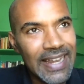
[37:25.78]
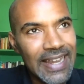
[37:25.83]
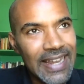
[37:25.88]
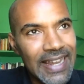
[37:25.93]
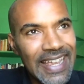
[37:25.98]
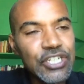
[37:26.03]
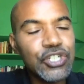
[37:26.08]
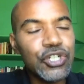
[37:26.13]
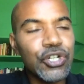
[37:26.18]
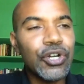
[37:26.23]

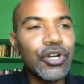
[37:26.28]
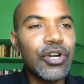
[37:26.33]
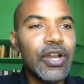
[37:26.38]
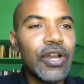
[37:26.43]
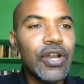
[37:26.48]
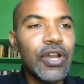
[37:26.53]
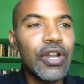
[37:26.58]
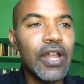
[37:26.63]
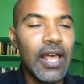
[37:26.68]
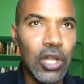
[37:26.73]
an
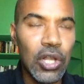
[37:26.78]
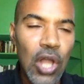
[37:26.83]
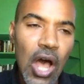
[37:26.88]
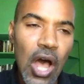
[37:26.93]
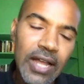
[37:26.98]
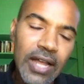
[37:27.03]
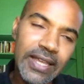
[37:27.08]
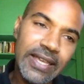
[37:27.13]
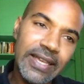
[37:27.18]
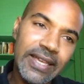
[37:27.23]

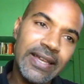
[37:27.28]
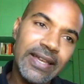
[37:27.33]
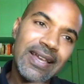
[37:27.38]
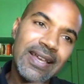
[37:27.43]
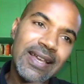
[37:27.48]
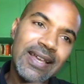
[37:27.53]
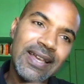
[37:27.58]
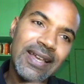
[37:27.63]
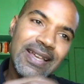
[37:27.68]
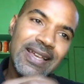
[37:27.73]

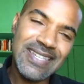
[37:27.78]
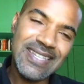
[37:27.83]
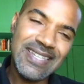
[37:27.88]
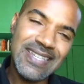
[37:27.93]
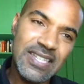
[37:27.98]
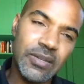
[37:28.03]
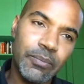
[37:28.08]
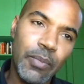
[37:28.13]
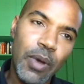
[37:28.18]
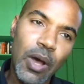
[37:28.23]
interlocking
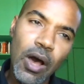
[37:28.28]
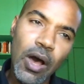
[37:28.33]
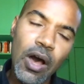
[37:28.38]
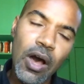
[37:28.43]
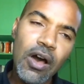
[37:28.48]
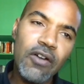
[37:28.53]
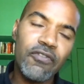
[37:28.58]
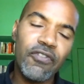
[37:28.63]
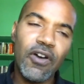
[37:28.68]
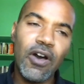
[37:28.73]

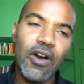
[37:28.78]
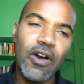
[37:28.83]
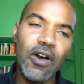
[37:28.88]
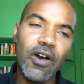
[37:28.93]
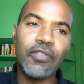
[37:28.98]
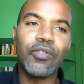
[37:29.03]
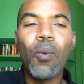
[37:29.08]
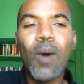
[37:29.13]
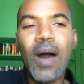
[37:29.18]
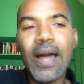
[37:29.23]
system of,
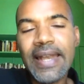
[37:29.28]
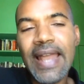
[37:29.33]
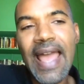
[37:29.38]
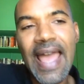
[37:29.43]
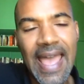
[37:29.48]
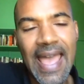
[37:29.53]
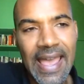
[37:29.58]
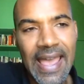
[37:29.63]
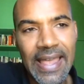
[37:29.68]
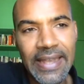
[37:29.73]
on the
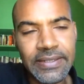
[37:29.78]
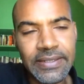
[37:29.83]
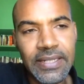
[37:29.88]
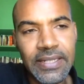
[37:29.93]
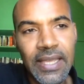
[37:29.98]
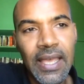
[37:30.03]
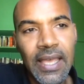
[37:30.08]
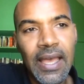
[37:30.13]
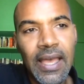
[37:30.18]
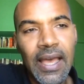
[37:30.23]
one
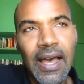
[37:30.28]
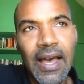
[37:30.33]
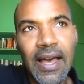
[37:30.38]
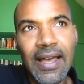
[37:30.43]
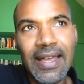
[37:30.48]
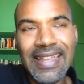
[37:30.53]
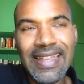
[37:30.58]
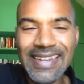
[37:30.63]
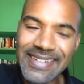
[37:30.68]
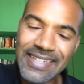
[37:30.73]
hand,
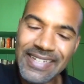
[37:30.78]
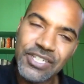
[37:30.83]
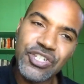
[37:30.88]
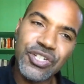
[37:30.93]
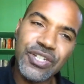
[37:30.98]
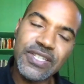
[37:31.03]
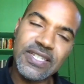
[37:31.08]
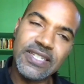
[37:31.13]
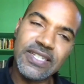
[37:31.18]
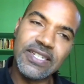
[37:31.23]
uh,
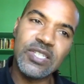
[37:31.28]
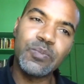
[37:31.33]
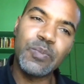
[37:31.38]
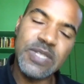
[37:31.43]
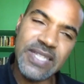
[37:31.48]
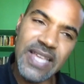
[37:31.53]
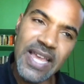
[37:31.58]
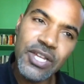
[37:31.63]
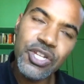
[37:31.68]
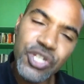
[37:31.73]
indigenous
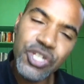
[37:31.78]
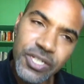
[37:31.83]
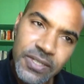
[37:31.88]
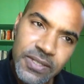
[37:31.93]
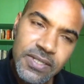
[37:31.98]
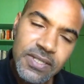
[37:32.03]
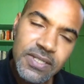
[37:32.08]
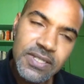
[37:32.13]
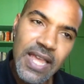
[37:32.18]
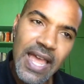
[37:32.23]

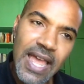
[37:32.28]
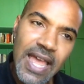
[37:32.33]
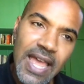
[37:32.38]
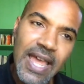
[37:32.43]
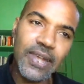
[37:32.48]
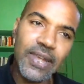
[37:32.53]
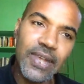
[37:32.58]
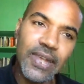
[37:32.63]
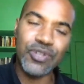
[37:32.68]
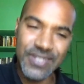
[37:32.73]

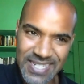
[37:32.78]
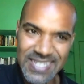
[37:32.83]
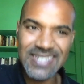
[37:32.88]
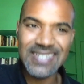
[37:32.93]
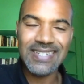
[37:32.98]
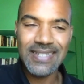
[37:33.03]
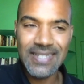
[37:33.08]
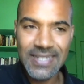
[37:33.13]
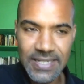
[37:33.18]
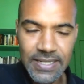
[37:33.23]
dispossessions and
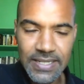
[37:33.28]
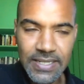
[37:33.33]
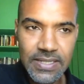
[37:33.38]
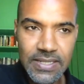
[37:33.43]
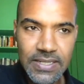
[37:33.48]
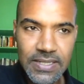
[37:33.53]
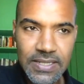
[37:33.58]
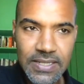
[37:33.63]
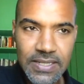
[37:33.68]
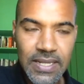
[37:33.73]

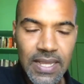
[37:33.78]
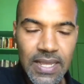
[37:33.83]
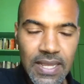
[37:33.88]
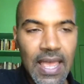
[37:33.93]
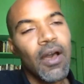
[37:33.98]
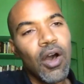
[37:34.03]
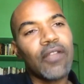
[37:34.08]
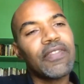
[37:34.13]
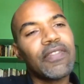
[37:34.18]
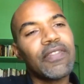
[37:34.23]
resistances,
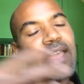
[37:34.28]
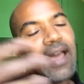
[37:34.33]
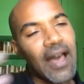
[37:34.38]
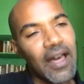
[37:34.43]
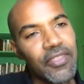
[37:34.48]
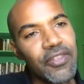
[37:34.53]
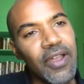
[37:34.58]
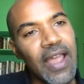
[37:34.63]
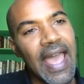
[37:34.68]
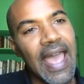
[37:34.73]
on
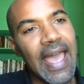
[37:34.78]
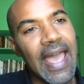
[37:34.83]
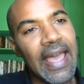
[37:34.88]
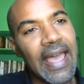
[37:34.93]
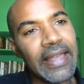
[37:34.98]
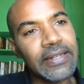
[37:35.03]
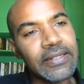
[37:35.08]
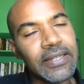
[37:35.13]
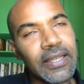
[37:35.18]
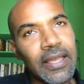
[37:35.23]
the other
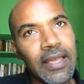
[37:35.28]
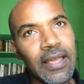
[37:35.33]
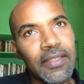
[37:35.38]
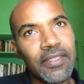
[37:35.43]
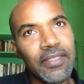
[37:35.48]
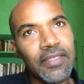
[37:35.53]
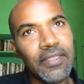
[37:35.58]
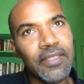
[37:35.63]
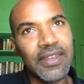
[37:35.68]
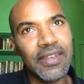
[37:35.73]
hand,
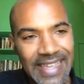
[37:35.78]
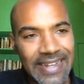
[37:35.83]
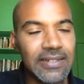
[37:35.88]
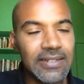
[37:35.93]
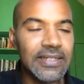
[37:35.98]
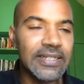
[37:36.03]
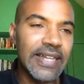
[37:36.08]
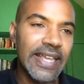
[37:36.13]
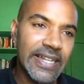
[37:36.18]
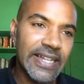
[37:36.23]
the
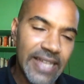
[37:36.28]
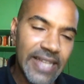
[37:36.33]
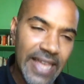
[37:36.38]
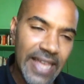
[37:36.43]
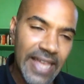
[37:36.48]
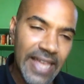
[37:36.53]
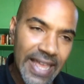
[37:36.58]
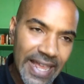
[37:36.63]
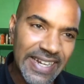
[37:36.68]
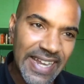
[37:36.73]
natal
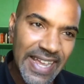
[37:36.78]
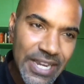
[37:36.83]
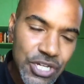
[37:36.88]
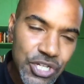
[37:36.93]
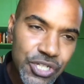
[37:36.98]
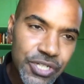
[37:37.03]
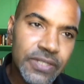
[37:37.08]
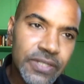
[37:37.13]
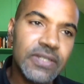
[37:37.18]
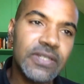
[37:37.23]

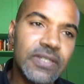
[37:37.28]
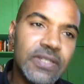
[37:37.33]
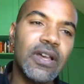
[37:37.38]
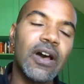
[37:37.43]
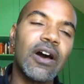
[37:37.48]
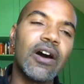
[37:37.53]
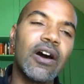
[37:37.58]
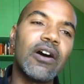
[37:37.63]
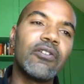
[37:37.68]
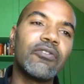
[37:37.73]

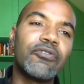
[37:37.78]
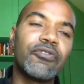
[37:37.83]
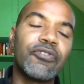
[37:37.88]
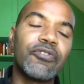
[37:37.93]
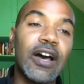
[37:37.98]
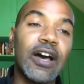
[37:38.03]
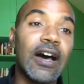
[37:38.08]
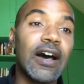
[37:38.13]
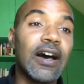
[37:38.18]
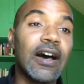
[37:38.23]
alienations
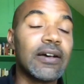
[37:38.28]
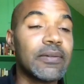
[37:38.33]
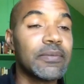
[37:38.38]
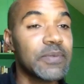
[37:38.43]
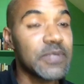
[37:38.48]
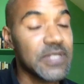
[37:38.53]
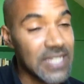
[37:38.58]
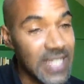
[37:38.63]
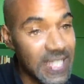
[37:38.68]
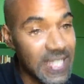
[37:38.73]
of
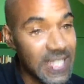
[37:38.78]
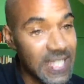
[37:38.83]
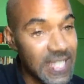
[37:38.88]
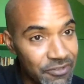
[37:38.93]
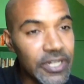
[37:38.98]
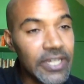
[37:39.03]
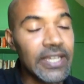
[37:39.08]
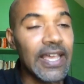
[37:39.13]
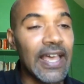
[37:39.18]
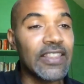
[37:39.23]
uh,
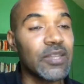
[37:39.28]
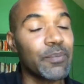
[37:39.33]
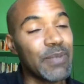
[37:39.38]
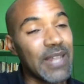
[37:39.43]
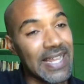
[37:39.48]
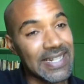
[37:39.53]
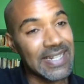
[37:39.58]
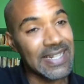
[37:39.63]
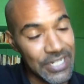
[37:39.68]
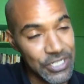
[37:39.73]
slavery and the
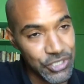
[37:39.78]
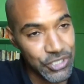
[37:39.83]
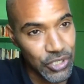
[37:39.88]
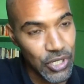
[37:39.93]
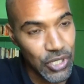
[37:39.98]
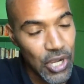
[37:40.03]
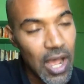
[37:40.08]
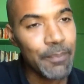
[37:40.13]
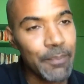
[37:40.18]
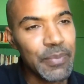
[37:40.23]

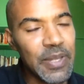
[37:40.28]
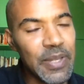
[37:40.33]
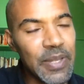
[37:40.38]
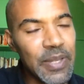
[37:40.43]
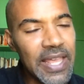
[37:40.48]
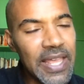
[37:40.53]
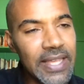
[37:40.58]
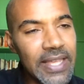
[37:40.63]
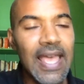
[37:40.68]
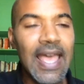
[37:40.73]
plantation
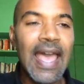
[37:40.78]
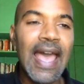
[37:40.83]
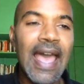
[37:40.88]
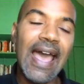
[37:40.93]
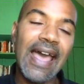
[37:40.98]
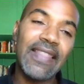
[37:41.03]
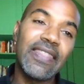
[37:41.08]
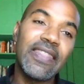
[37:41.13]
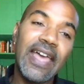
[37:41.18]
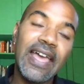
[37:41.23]
complex,
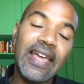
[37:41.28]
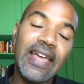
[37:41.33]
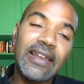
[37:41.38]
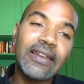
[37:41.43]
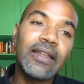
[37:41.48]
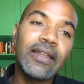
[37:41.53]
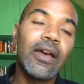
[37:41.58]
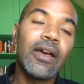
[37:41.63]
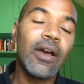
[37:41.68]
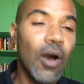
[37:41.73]
and
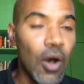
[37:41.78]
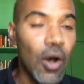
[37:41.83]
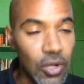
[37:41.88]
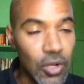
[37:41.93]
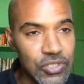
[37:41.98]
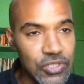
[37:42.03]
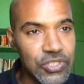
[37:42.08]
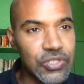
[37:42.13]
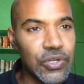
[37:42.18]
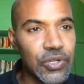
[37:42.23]
then
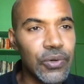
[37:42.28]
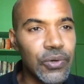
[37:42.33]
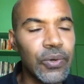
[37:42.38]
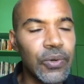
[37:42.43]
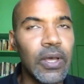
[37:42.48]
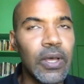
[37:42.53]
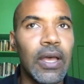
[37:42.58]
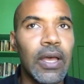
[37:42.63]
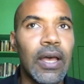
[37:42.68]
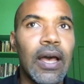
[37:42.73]

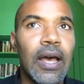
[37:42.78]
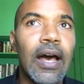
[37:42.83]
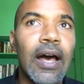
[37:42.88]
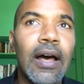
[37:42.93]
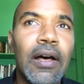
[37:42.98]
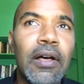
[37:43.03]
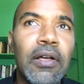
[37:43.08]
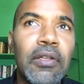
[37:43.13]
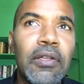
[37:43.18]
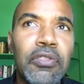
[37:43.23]
also
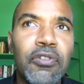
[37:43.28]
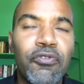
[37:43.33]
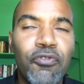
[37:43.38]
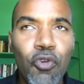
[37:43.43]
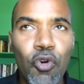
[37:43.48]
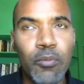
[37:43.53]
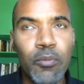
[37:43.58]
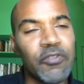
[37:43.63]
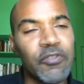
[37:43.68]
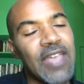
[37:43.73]
uh, the
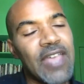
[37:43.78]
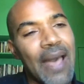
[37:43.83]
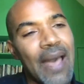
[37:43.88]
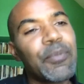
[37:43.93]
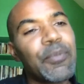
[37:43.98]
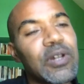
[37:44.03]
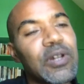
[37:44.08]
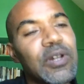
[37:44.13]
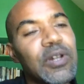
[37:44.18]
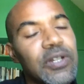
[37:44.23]
form of
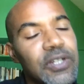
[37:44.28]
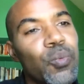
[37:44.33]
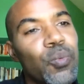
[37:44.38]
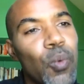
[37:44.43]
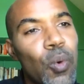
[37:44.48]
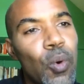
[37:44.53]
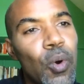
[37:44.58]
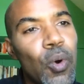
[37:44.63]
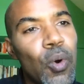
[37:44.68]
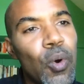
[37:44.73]
capitalist
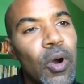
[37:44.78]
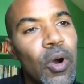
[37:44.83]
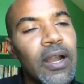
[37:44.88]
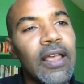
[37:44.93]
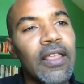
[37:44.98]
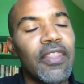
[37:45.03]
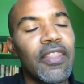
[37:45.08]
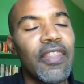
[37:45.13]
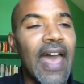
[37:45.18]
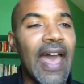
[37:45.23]
war
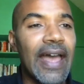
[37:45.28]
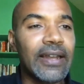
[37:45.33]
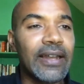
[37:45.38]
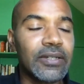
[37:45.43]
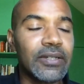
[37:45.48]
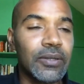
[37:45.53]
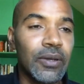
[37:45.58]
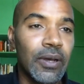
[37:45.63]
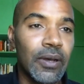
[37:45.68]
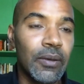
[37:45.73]

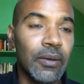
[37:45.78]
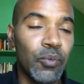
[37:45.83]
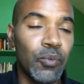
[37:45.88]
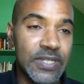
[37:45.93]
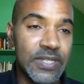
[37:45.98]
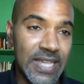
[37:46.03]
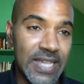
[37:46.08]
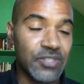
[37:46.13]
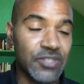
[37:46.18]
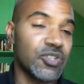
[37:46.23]
that uh,
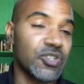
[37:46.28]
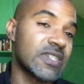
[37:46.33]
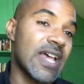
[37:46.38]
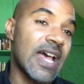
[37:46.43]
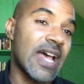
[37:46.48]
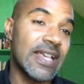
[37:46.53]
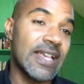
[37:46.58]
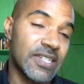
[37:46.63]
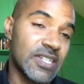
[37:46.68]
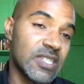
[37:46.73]
was
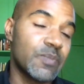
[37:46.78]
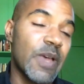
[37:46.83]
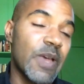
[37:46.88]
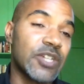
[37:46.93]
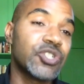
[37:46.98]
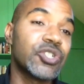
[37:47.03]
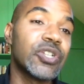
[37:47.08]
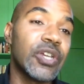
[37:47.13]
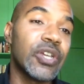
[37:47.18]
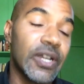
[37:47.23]
exercised,
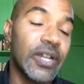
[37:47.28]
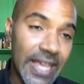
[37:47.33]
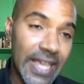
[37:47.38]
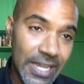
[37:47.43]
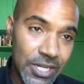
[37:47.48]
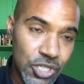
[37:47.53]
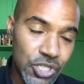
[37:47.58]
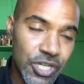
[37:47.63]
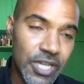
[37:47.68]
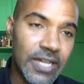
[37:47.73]
especially on
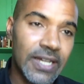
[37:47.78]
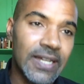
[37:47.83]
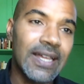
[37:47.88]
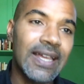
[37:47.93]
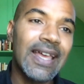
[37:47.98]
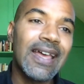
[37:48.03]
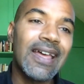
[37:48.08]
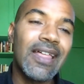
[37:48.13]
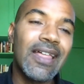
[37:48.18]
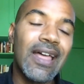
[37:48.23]

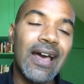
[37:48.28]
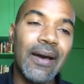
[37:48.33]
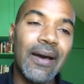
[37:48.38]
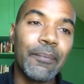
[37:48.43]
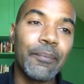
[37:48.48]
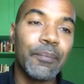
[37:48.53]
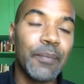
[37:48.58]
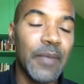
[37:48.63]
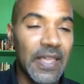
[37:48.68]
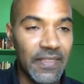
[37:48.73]
Asia
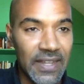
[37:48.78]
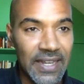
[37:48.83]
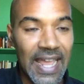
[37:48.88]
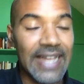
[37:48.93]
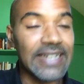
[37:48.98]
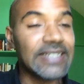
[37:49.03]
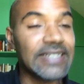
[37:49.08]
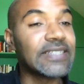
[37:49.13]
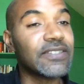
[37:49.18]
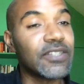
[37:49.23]
um, in the
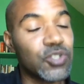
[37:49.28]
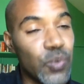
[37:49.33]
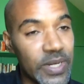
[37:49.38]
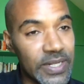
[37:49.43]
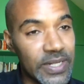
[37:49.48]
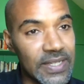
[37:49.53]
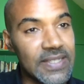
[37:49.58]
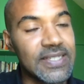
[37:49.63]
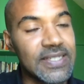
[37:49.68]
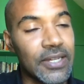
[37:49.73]
19th and
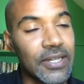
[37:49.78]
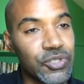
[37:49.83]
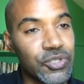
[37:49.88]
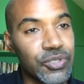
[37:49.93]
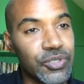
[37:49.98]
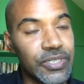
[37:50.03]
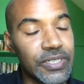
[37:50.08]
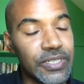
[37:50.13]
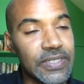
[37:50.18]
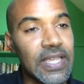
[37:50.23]
20th
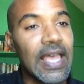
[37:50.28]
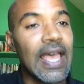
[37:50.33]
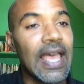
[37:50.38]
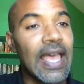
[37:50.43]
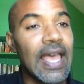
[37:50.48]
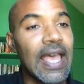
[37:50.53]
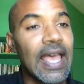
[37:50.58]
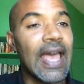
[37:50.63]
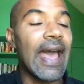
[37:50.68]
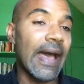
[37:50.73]
centuries,
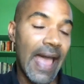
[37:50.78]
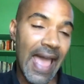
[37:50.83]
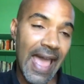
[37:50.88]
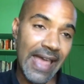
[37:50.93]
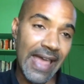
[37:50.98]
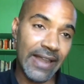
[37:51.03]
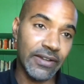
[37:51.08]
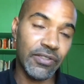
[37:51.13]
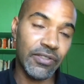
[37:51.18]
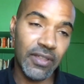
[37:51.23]
uh,
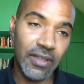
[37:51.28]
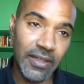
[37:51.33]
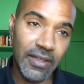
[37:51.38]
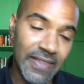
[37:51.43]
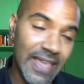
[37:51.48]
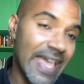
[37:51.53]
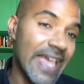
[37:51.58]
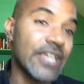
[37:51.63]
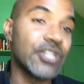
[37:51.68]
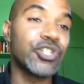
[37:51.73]
and
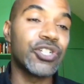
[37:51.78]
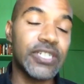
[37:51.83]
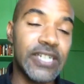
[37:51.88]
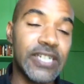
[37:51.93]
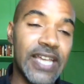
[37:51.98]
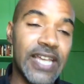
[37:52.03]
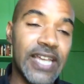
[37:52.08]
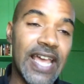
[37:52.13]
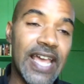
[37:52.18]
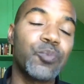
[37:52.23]
the, the, Asian
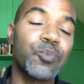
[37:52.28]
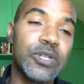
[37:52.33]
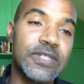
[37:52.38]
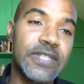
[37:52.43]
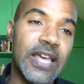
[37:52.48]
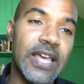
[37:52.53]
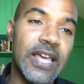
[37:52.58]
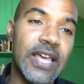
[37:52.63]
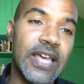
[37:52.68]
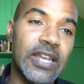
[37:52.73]

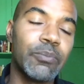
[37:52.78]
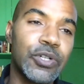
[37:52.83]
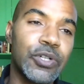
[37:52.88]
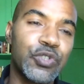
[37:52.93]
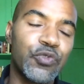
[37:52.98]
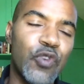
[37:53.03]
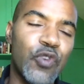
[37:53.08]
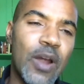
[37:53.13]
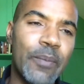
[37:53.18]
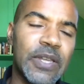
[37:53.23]
diasporas that
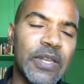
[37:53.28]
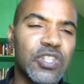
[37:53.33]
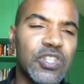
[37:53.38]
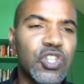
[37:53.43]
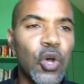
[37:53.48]
emerged from it.